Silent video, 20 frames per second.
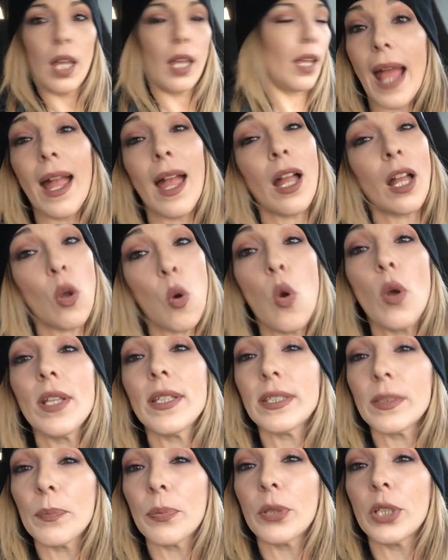I got
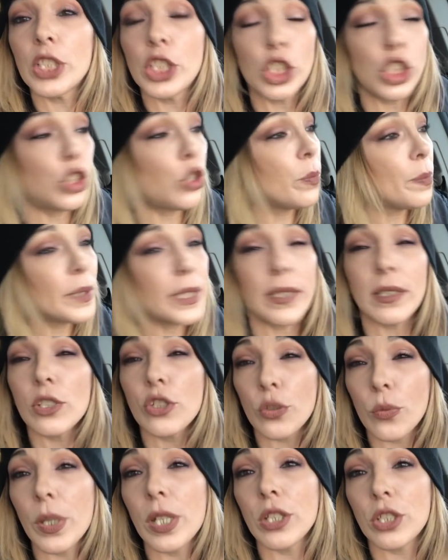caught in some pretty stupid
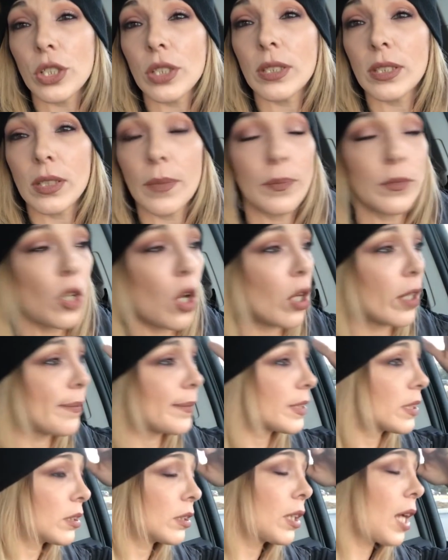situations
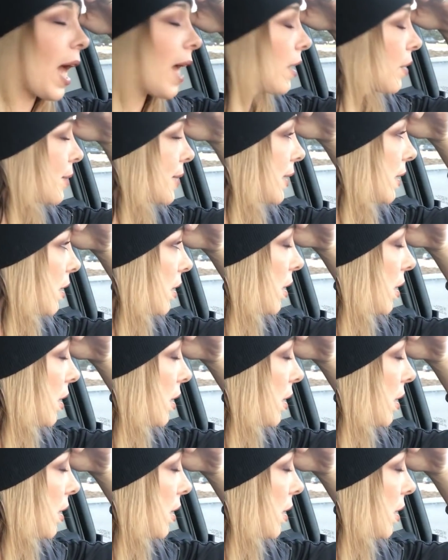sometimes. God, I was an